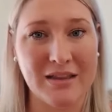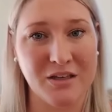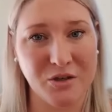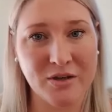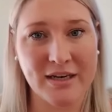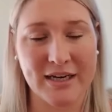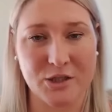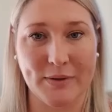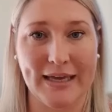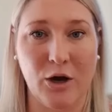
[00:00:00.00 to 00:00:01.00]
that you can
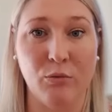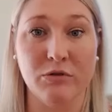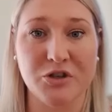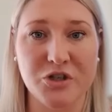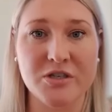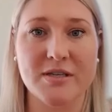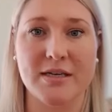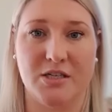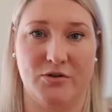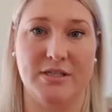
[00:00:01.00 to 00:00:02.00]
actually help reduce
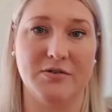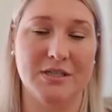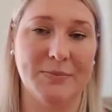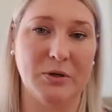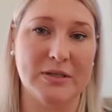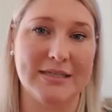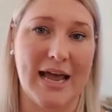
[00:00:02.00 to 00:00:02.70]
that stress response